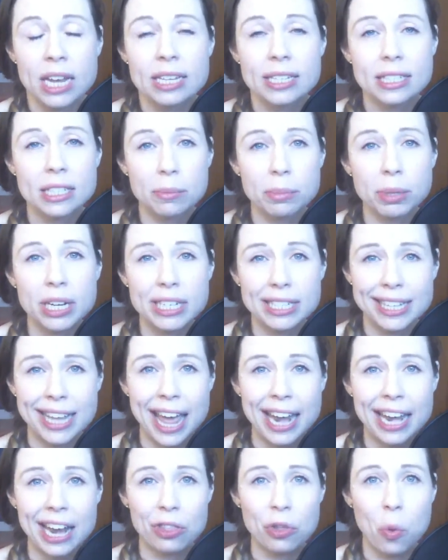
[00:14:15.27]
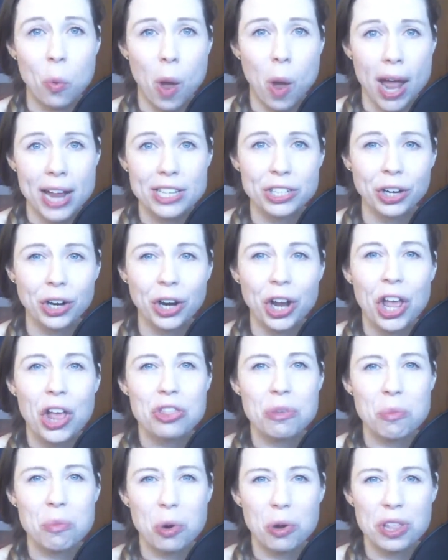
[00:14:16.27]
siblings get and the wiser,
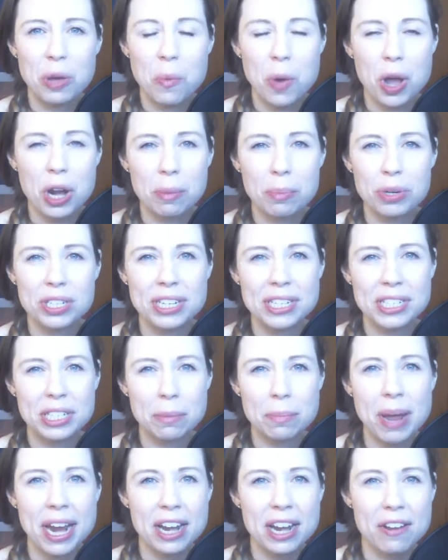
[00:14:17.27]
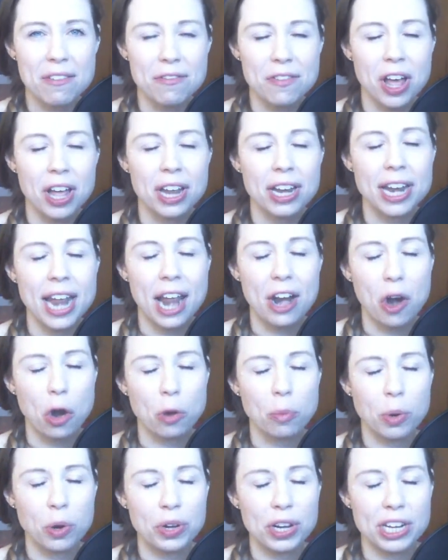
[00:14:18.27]
the more they want to participate in a fun and
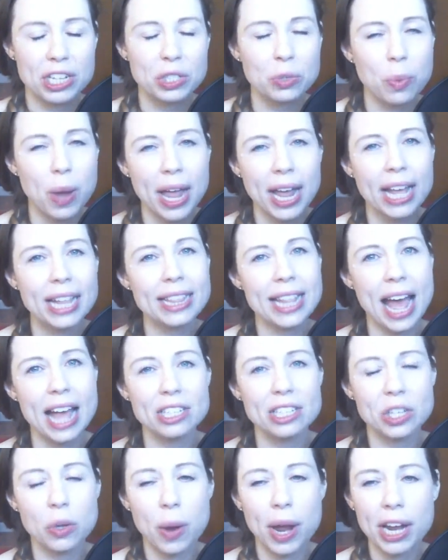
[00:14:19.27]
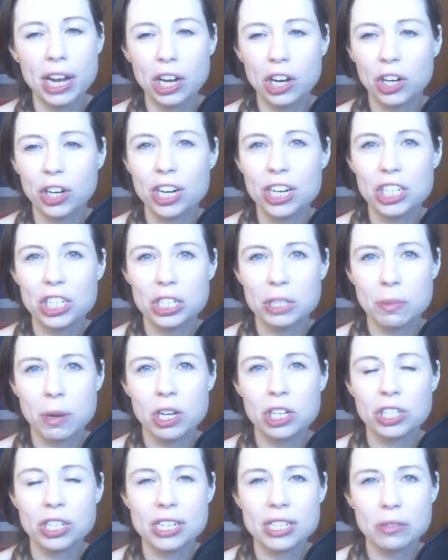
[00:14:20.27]
harmonious way in that. So I encourage
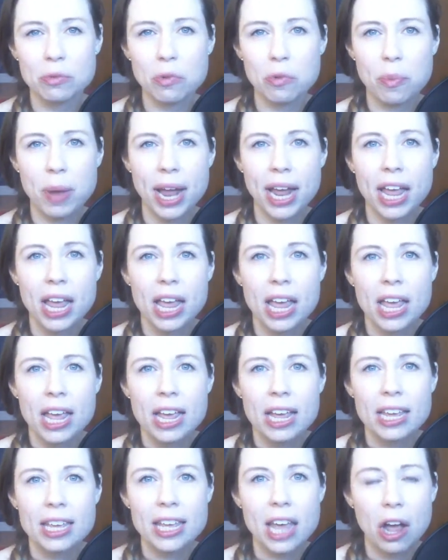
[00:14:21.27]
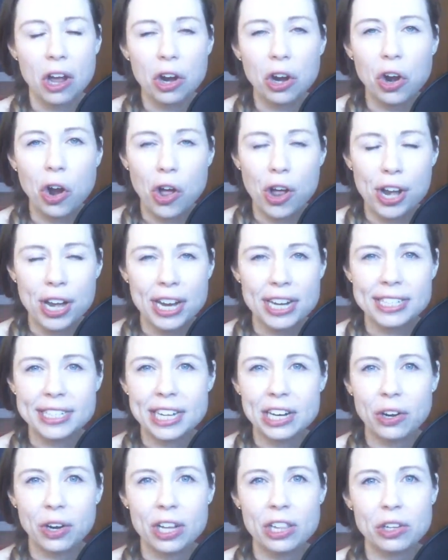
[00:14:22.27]
especially some of my younger audience
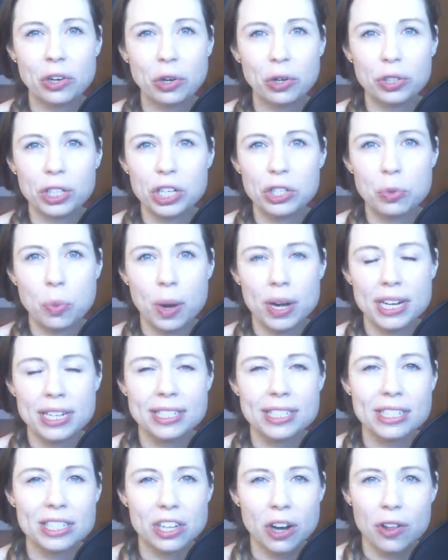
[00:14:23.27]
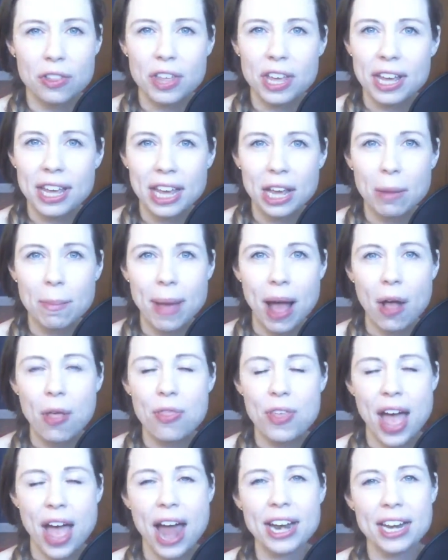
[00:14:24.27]
that are in their early 20s to start thinking about
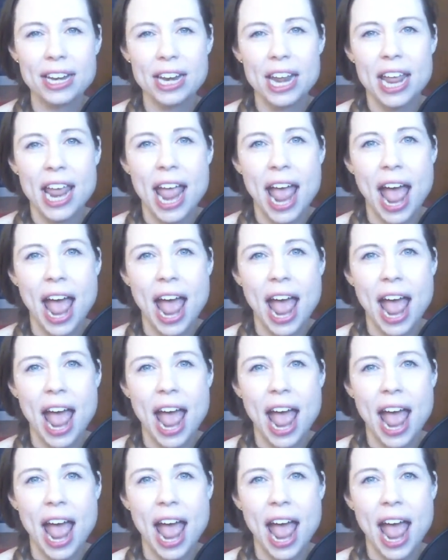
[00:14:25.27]
that, and